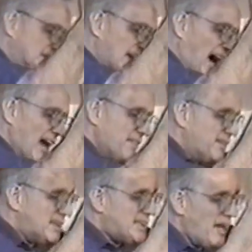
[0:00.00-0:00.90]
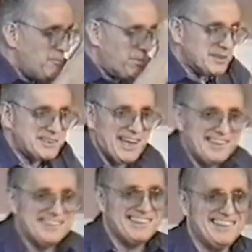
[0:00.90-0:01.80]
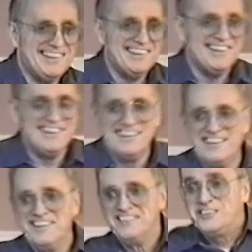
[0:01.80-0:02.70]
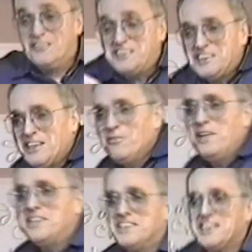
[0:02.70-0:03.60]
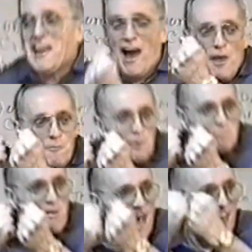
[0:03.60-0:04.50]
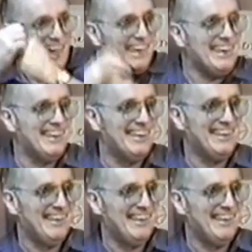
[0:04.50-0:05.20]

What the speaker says: will tithe the 10%. Don't you see what he just said? I will pay.